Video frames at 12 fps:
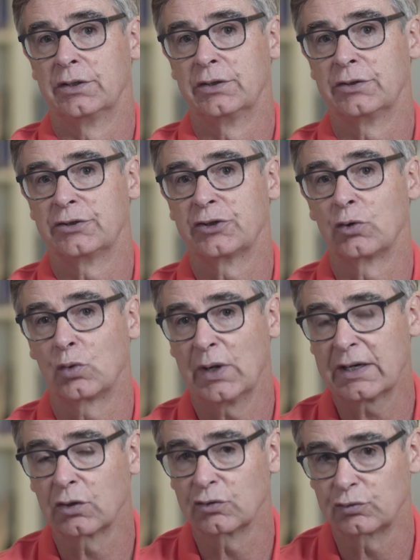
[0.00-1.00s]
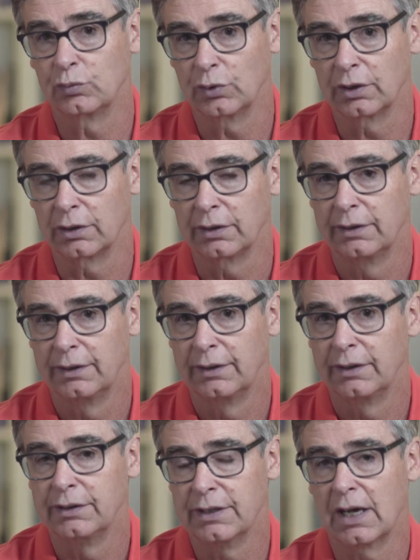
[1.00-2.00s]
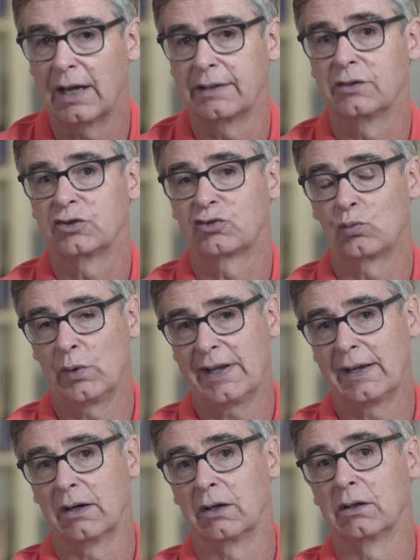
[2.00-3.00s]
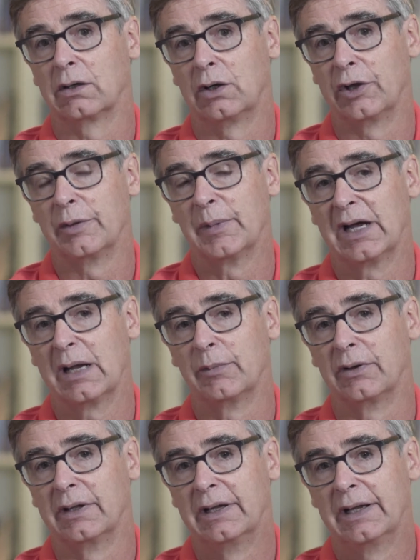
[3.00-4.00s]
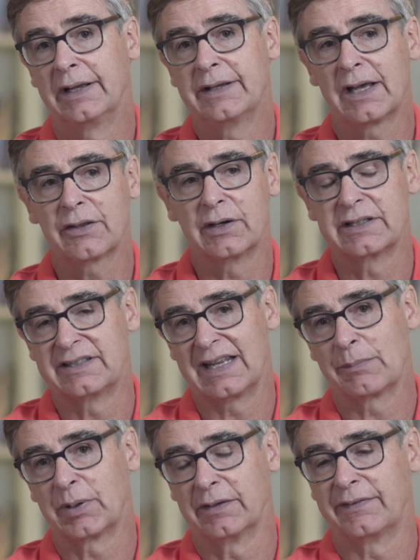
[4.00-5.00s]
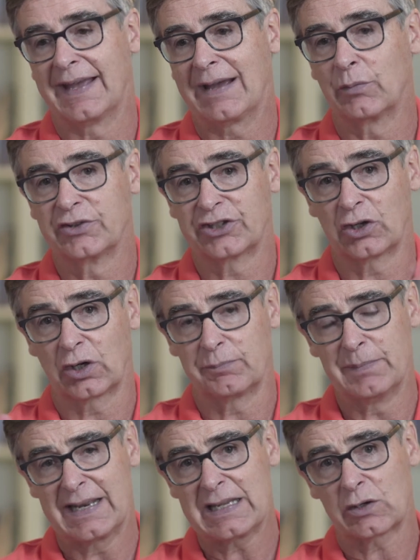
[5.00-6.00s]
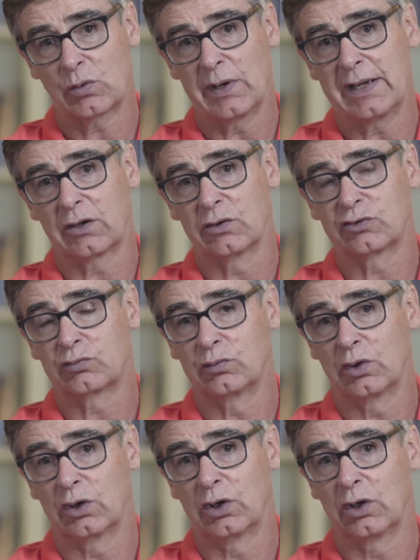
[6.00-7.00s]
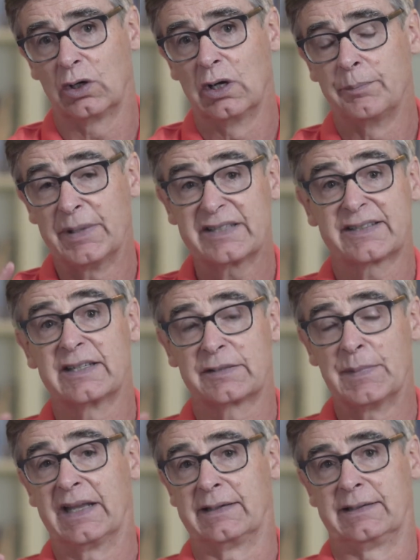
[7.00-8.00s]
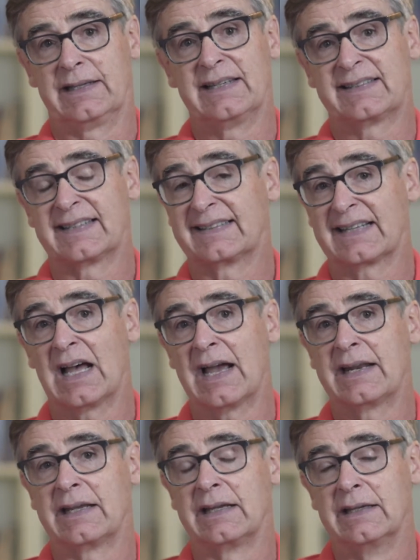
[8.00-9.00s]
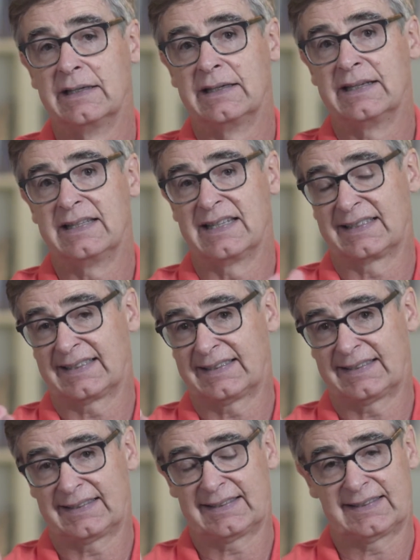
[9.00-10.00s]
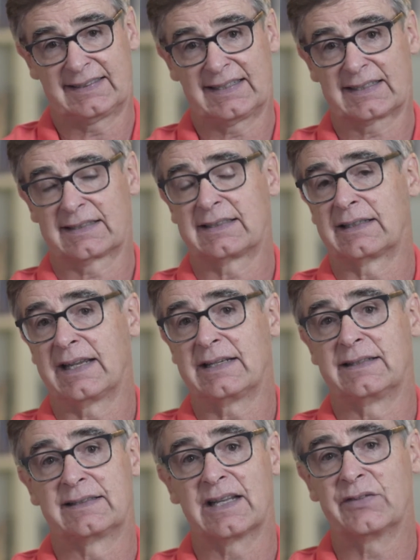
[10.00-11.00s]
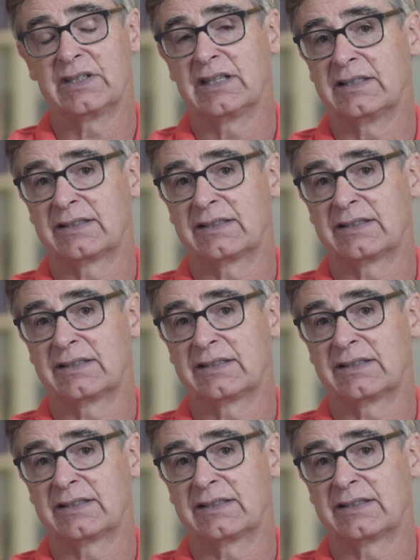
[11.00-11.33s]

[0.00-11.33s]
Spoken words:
So Quakers will not swear on the Bible. Another example of that was that many Quakers were businessmen in society in the late 17th